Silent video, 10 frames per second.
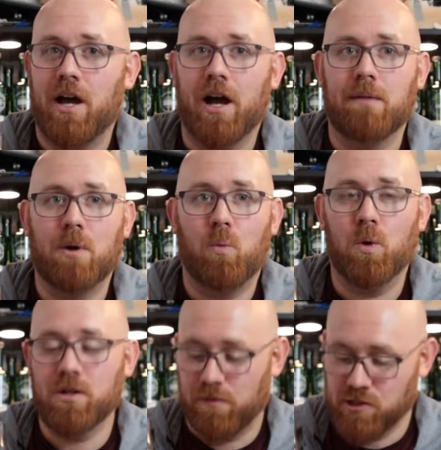A
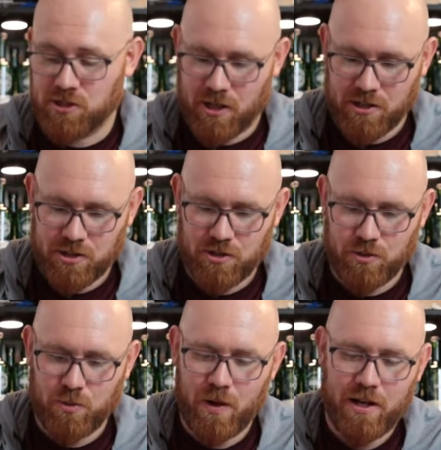wonderful start
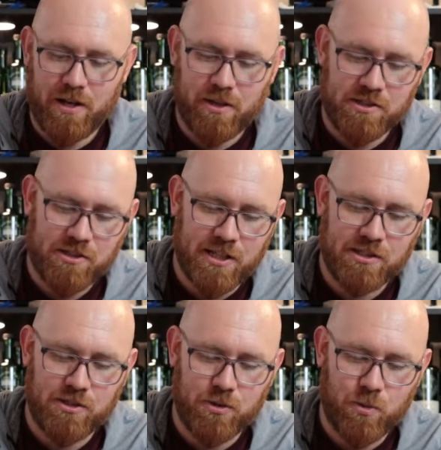to the
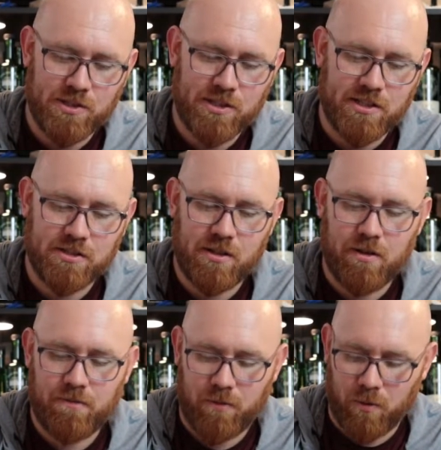6 new whiskies
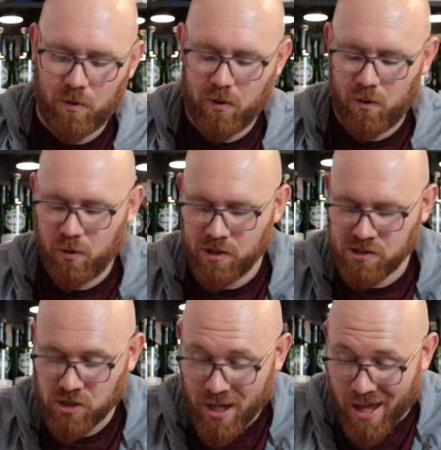for
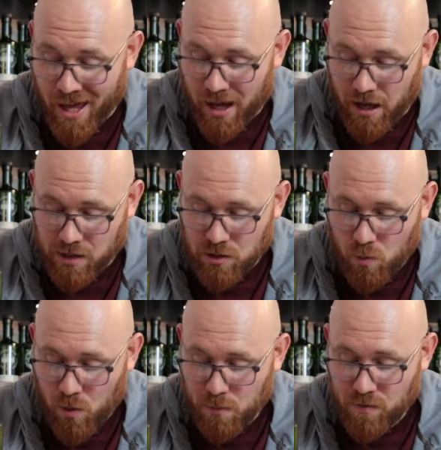August. And
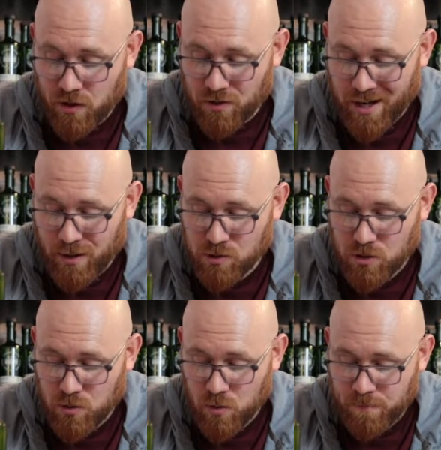we're moving on now
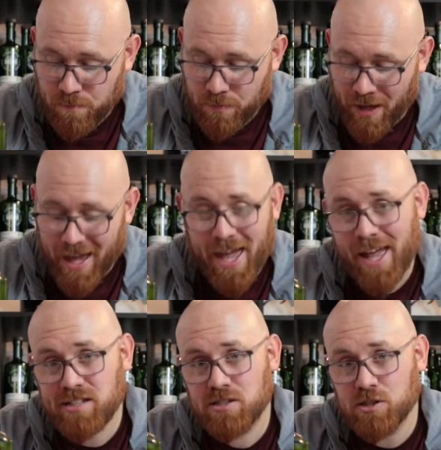to
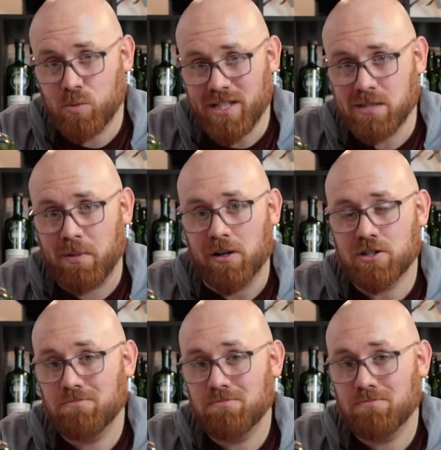Hits the Sweet Spot.